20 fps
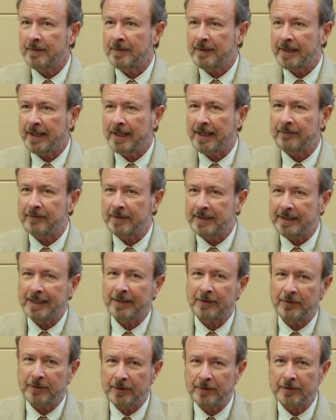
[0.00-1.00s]
They haven't
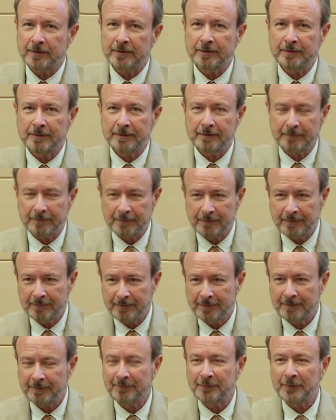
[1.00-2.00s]
yet
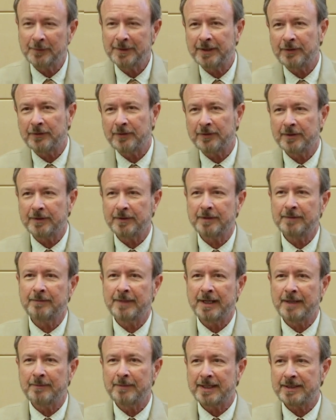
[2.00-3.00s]
fully heard
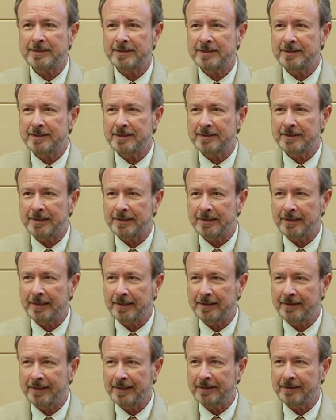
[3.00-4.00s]
my message that
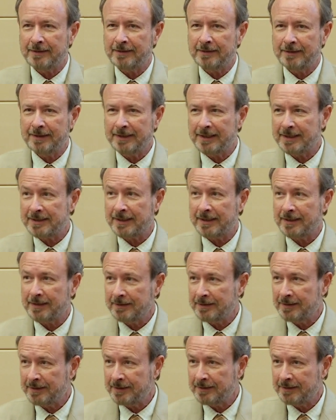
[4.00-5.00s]
I think it doesn't
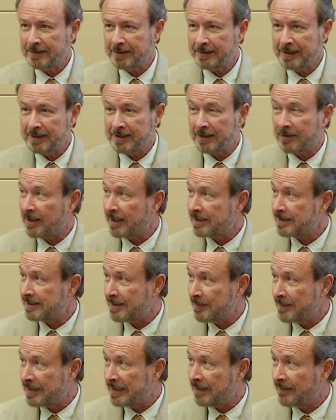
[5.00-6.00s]
need to cost
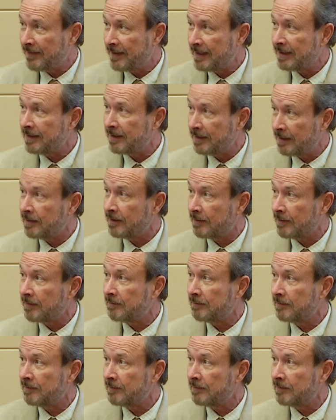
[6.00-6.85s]
them anything, and their